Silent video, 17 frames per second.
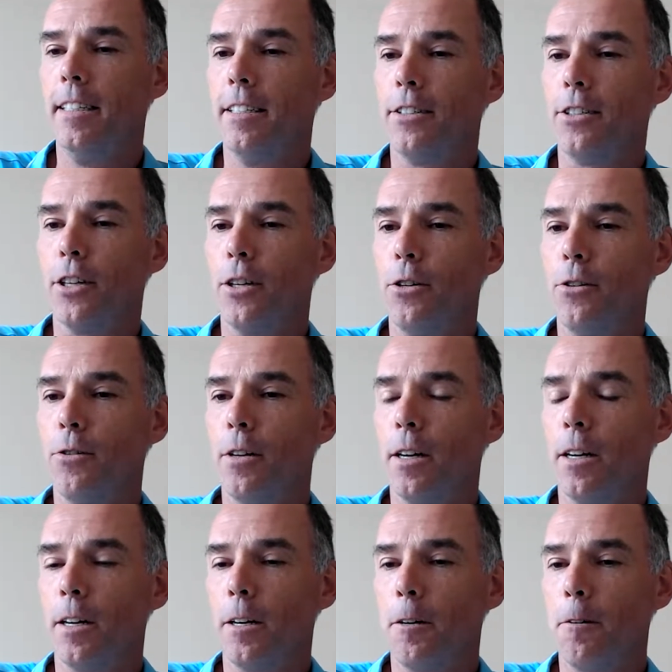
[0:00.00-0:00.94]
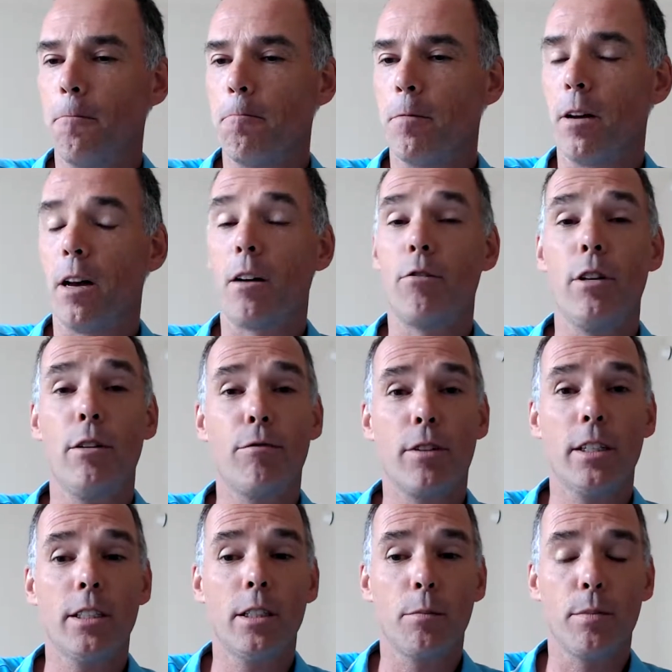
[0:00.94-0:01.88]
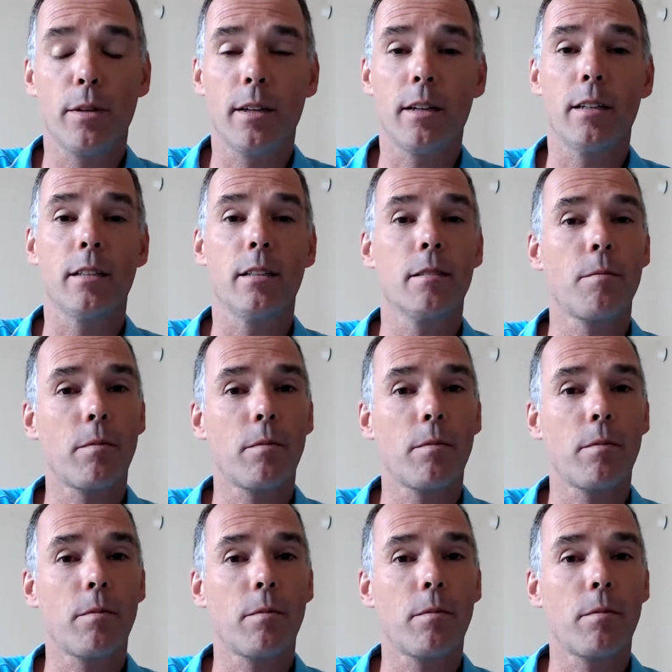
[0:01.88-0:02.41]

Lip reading: So I refreshed the plan,